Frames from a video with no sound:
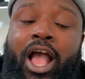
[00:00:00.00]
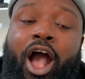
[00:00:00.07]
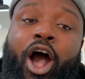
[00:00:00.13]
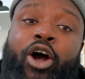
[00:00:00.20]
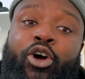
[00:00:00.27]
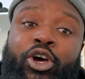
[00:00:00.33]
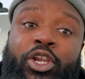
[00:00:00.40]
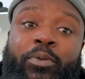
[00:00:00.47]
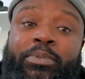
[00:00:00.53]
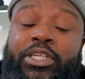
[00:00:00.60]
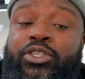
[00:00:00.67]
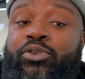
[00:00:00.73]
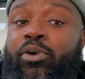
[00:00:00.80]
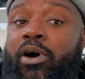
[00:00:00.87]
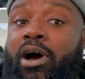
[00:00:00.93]
are going to be
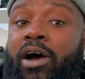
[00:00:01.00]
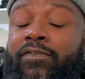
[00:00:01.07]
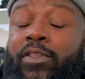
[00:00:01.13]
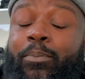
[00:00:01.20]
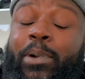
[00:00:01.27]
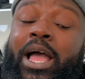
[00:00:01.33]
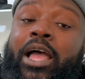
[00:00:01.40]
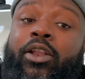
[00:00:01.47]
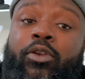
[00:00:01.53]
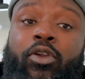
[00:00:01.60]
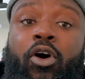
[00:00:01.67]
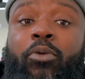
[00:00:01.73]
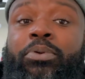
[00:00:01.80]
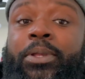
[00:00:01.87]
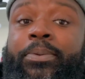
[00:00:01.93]
sought after by a lot
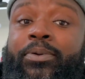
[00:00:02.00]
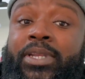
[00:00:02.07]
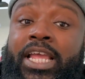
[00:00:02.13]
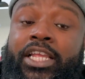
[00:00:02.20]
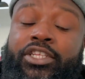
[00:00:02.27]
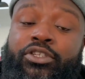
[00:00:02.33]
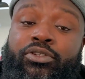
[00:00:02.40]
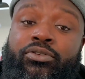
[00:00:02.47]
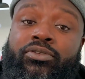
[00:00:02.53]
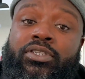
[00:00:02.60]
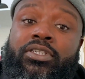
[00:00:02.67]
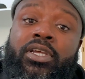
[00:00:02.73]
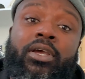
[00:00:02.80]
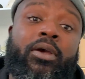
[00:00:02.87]
of people that use